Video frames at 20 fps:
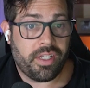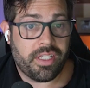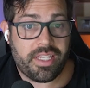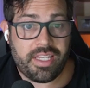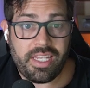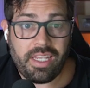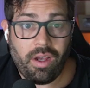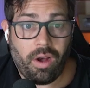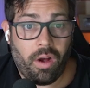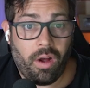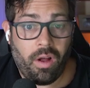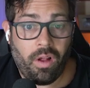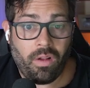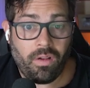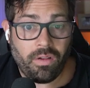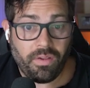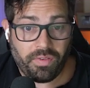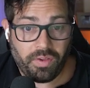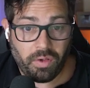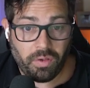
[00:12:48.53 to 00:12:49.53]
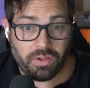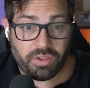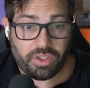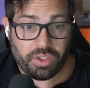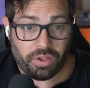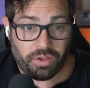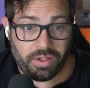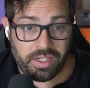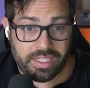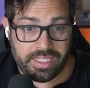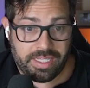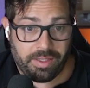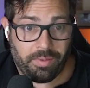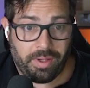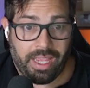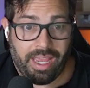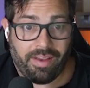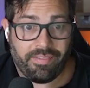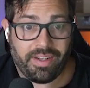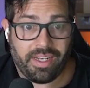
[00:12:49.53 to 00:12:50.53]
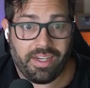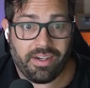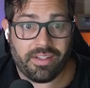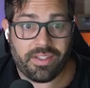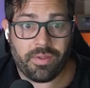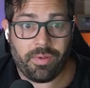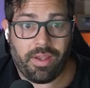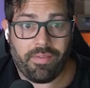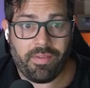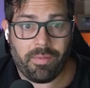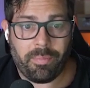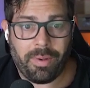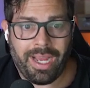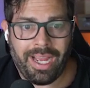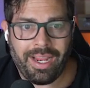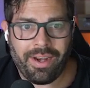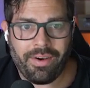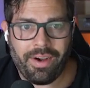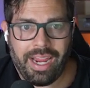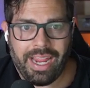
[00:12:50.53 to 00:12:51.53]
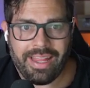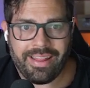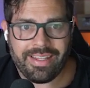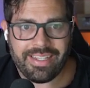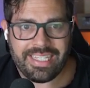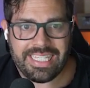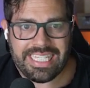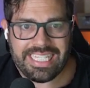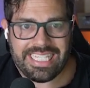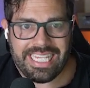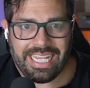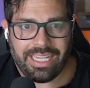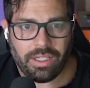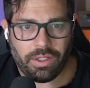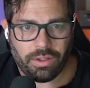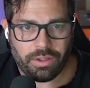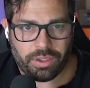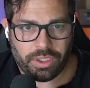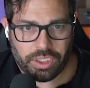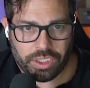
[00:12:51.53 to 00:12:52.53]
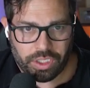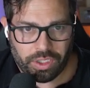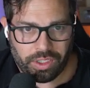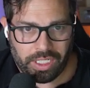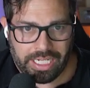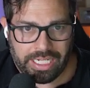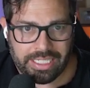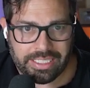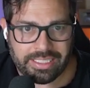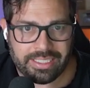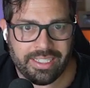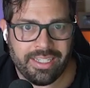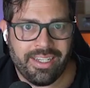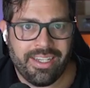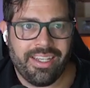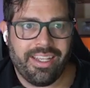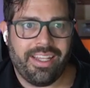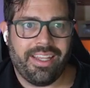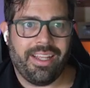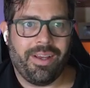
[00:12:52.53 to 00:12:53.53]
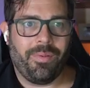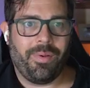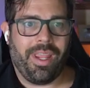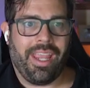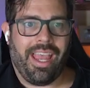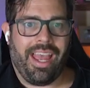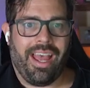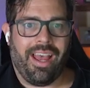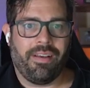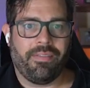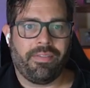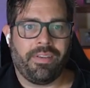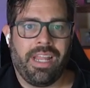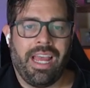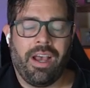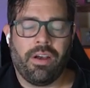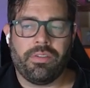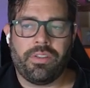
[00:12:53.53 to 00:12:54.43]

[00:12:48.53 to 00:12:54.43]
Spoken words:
to see all of your journeys that we have in here. So we have the buyer and the seller journeys that we have. Now,